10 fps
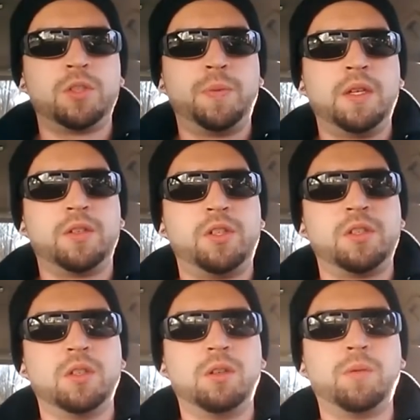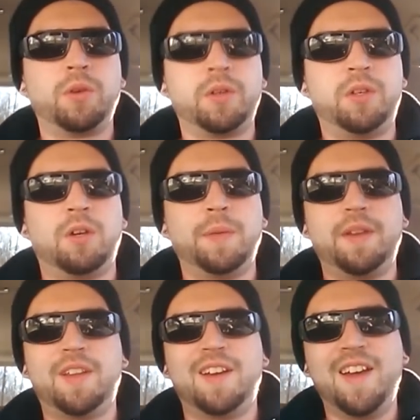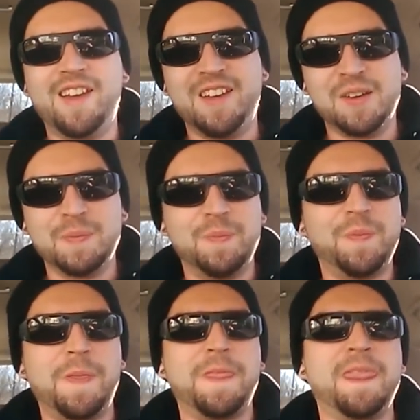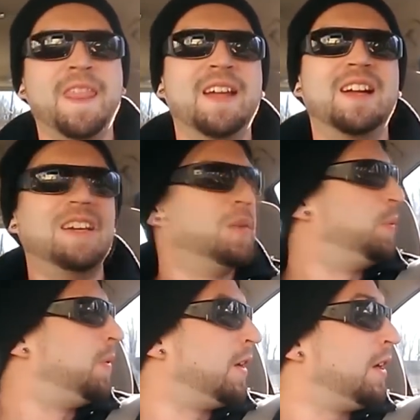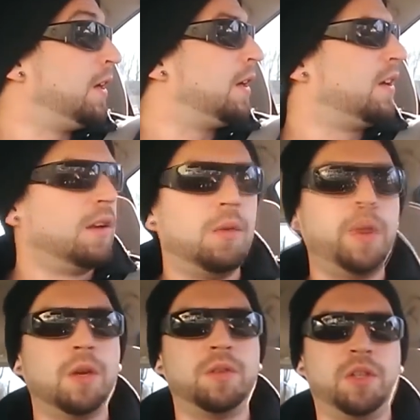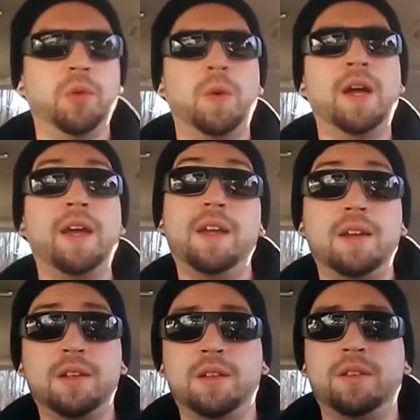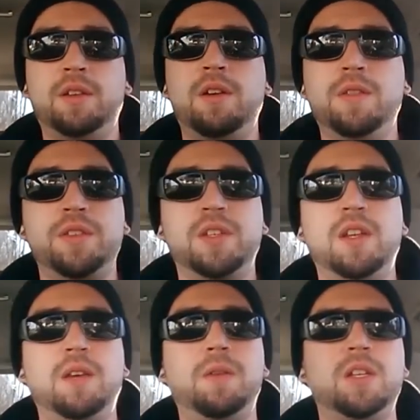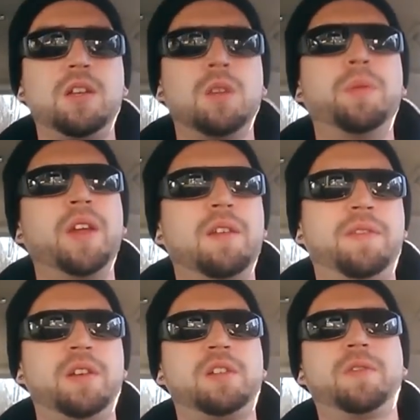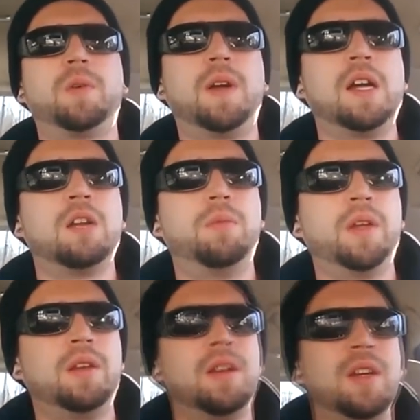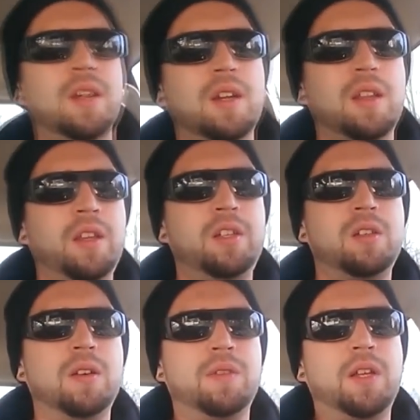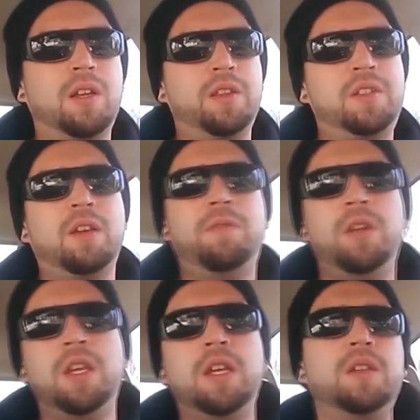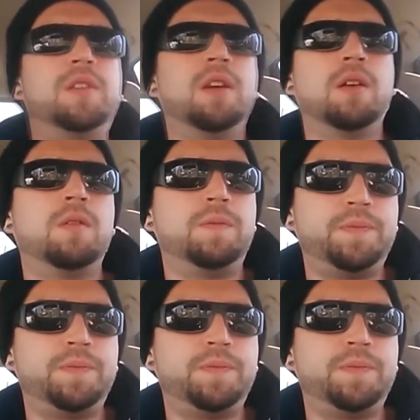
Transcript: just because she's a little more determined than I am. But we go to the Y here in the city. We did go to Planet Fitness for a while, but they just don't have a lot of the stuff we need, so